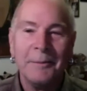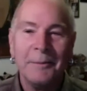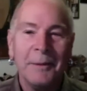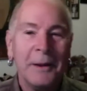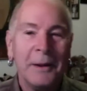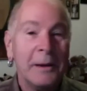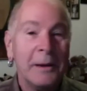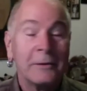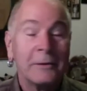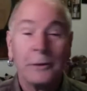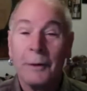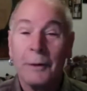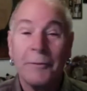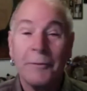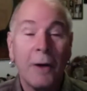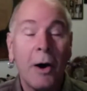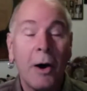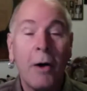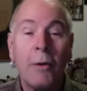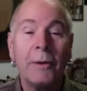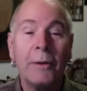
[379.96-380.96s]
So I've
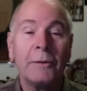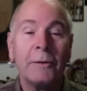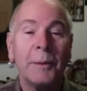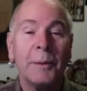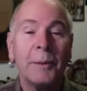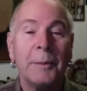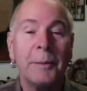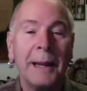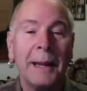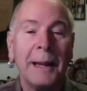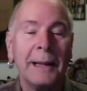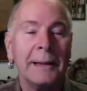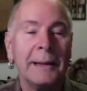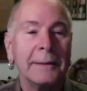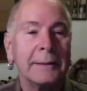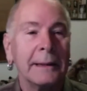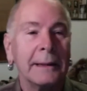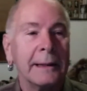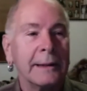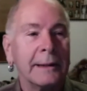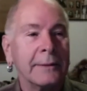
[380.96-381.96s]
always been making
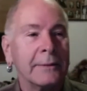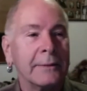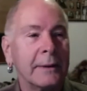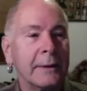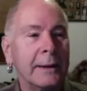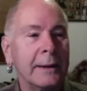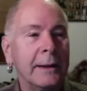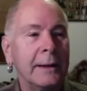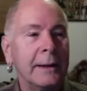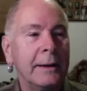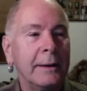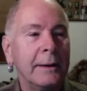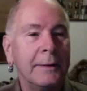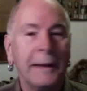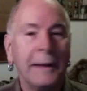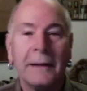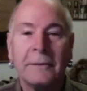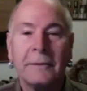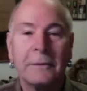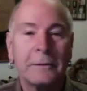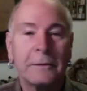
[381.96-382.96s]
things, and
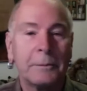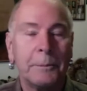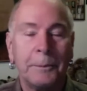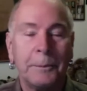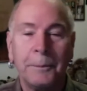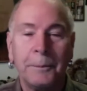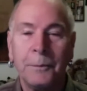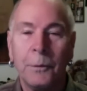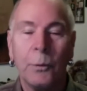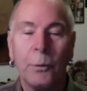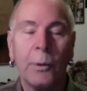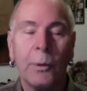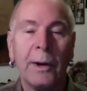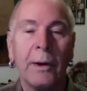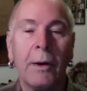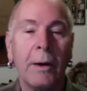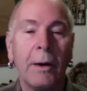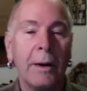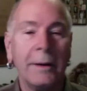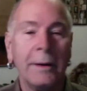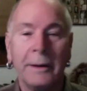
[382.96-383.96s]
that just went
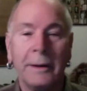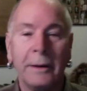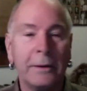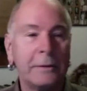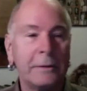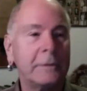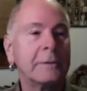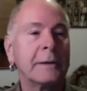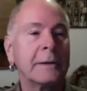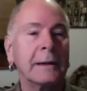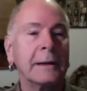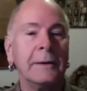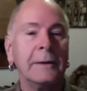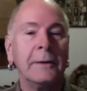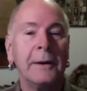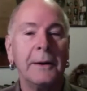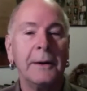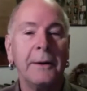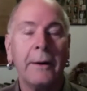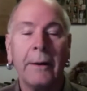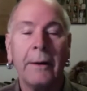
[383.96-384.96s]
on, it just
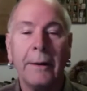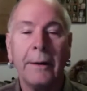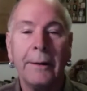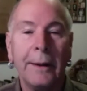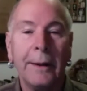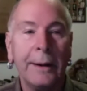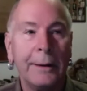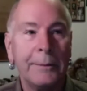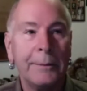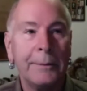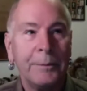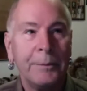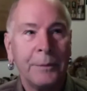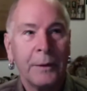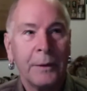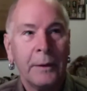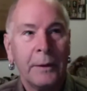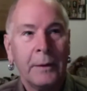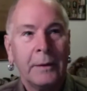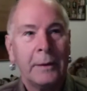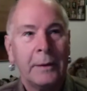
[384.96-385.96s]
continued on. And
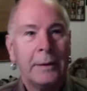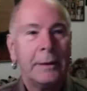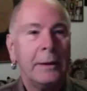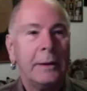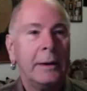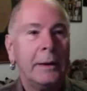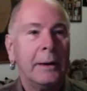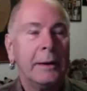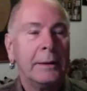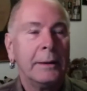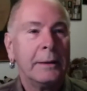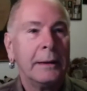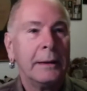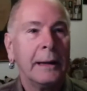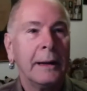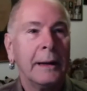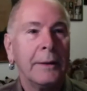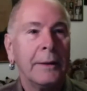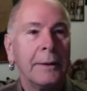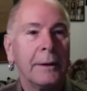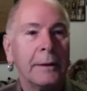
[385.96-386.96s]

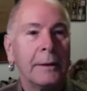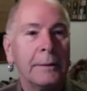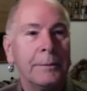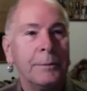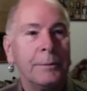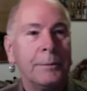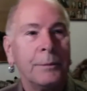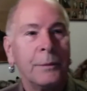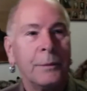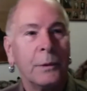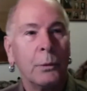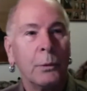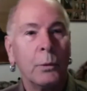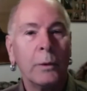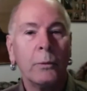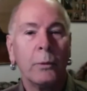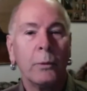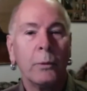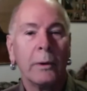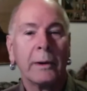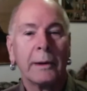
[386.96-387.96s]
the
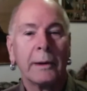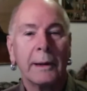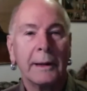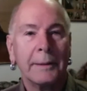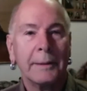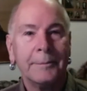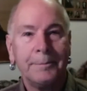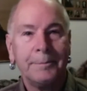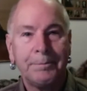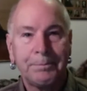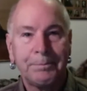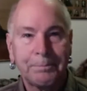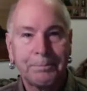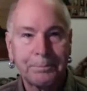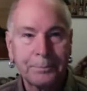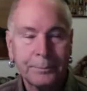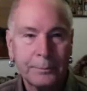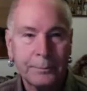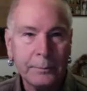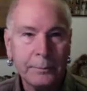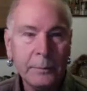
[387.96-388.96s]
woodworking
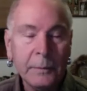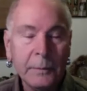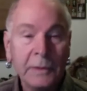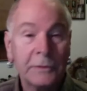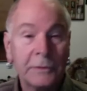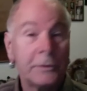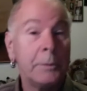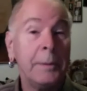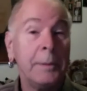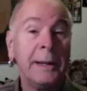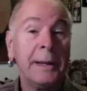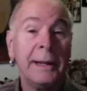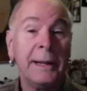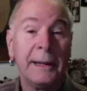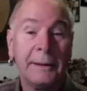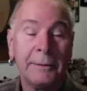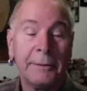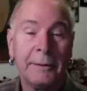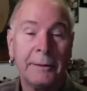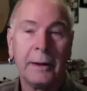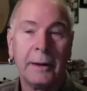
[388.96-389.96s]
to me,
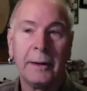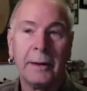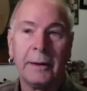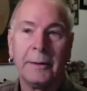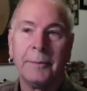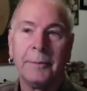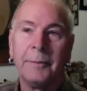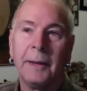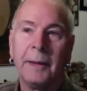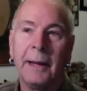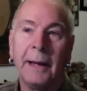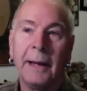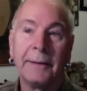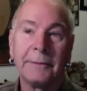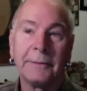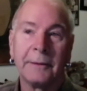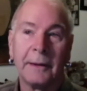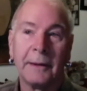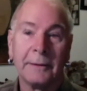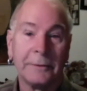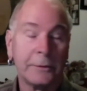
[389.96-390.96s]
as
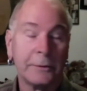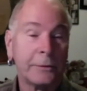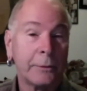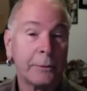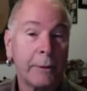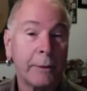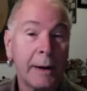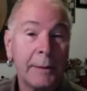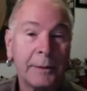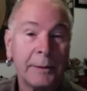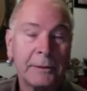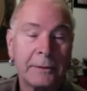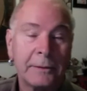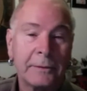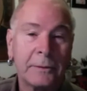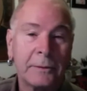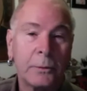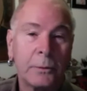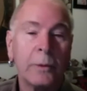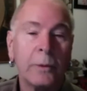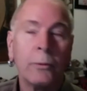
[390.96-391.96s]
a ceramicist,
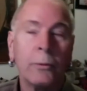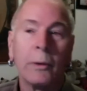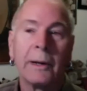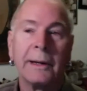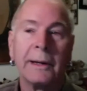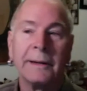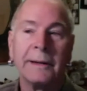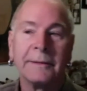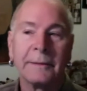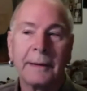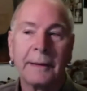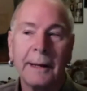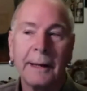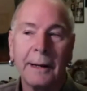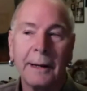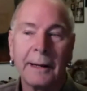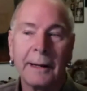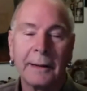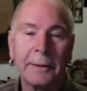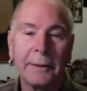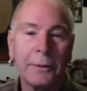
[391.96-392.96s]
the woodworking is kind of
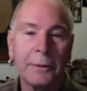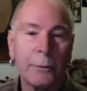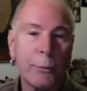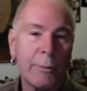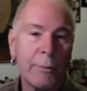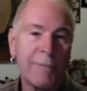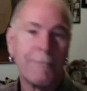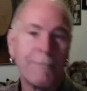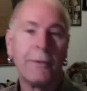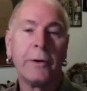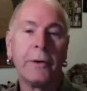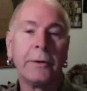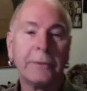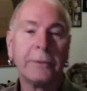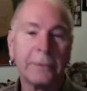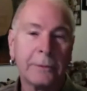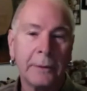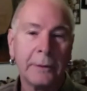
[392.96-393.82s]
like the reverse.